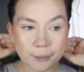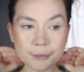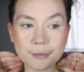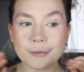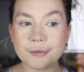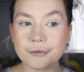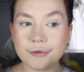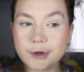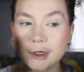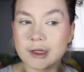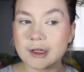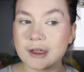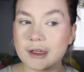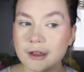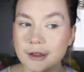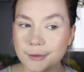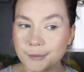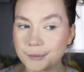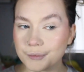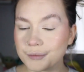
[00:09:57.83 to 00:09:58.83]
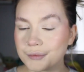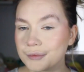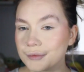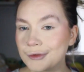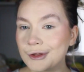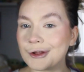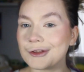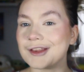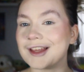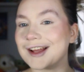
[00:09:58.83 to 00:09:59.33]
Really
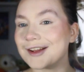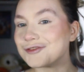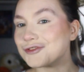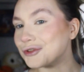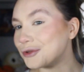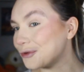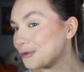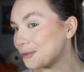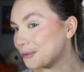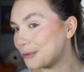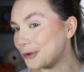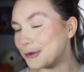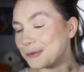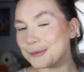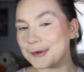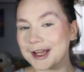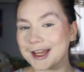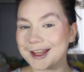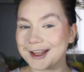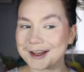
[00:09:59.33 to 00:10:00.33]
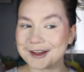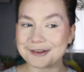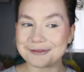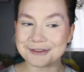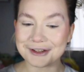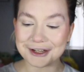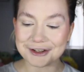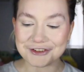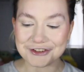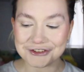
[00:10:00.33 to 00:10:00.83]
not natural, but my kind of
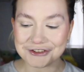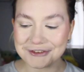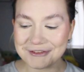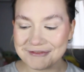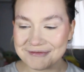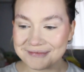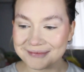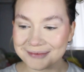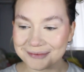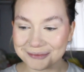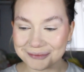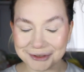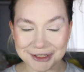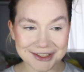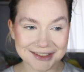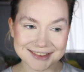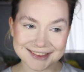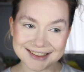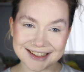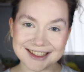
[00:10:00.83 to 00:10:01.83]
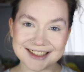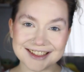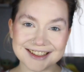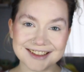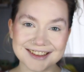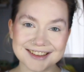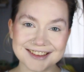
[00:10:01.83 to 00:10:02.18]
natural, because I